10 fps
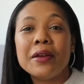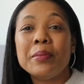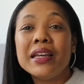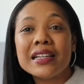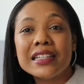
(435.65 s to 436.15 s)

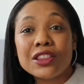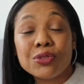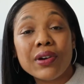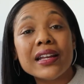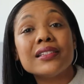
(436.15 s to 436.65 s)
because it
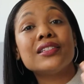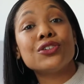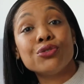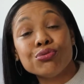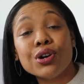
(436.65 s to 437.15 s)
threatens to
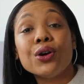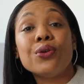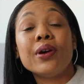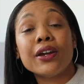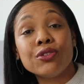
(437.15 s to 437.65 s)

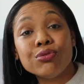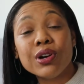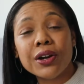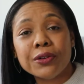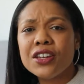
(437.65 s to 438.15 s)
grow and grow.